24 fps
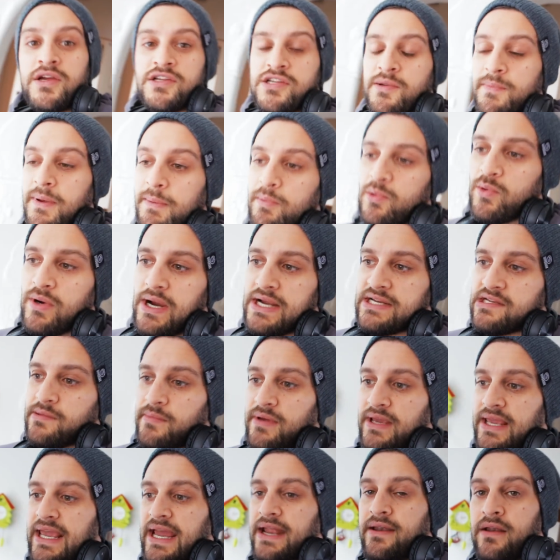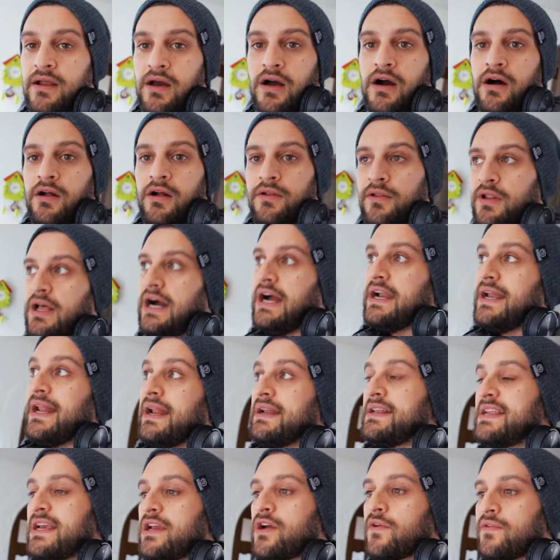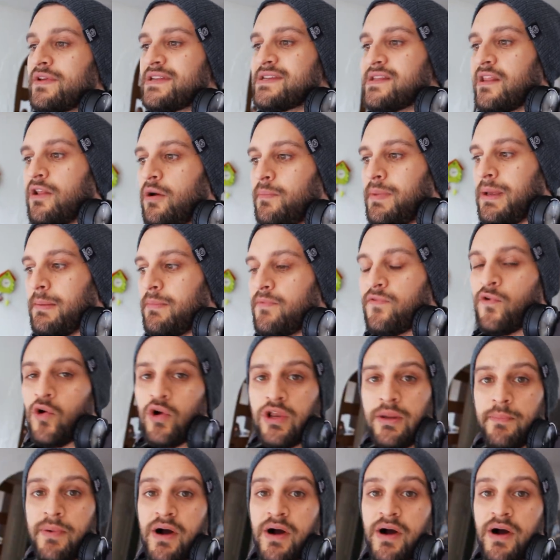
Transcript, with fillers: Some people were asking me again online, and I did cover this a little bit before in the